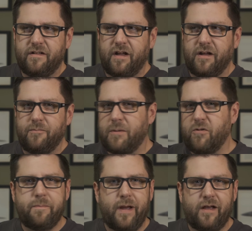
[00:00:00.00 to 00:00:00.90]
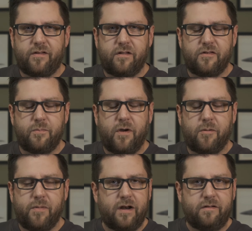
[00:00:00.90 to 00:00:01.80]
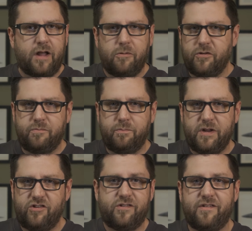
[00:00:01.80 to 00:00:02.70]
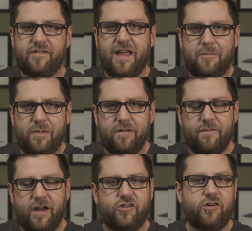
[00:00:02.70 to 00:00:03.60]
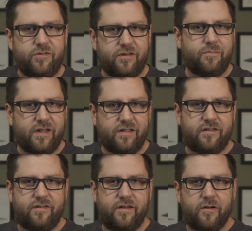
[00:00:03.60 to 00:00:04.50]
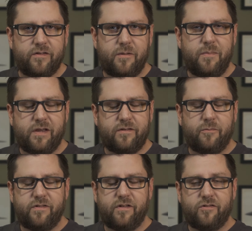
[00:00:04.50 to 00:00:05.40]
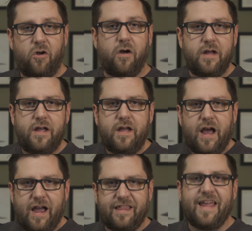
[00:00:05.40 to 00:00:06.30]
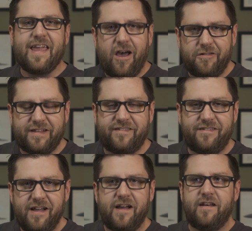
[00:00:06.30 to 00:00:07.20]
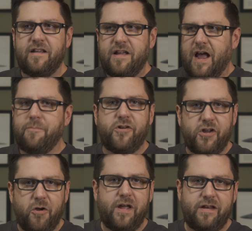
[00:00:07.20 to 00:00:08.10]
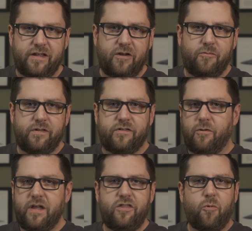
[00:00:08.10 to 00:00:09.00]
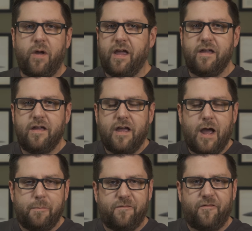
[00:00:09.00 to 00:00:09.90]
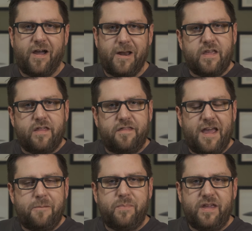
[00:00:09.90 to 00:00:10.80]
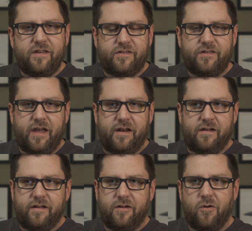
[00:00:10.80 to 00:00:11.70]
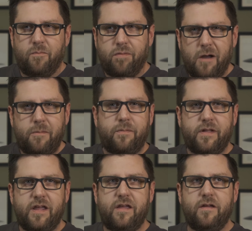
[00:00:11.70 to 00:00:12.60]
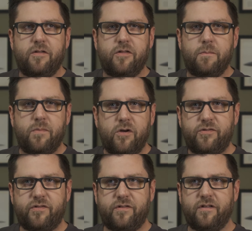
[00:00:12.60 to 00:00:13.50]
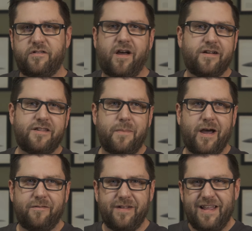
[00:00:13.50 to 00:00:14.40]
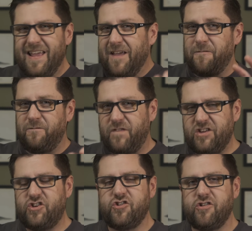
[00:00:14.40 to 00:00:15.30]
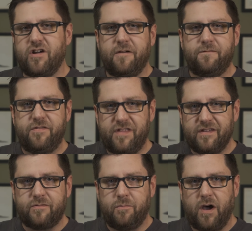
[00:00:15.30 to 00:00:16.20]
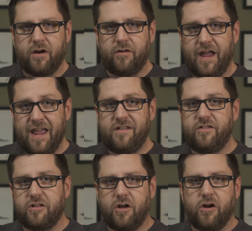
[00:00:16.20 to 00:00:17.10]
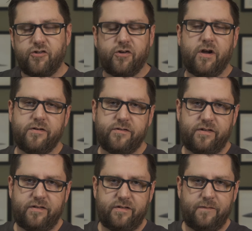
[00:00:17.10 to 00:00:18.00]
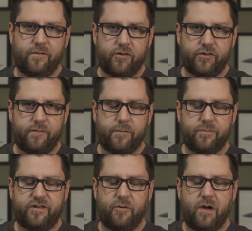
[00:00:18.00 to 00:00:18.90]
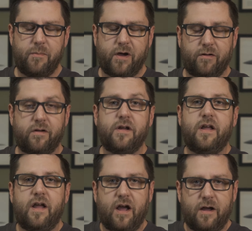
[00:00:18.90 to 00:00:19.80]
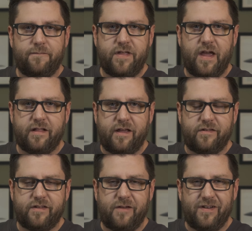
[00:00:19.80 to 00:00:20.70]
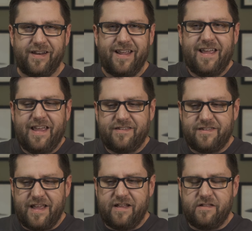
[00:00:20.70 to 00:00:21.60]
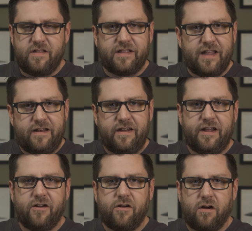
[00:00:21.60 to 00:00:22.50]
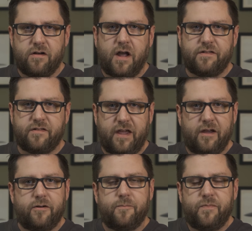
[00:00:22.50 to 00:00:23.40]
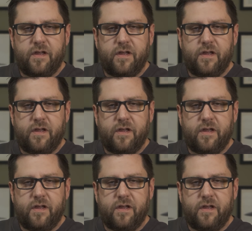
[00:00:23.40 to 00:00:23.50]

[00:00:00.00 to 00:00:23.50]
Um, I'm going to pass on this model, but I'll be just as happy if I show something in this series that makes someone says, oh, I like how that's done. I'm going to go ahead and get one. So either way, I'm fine. That being said, probably the most talked about feature of this model and the larger 100cc version from CY model of the LA7 is that the landing gear are not scale.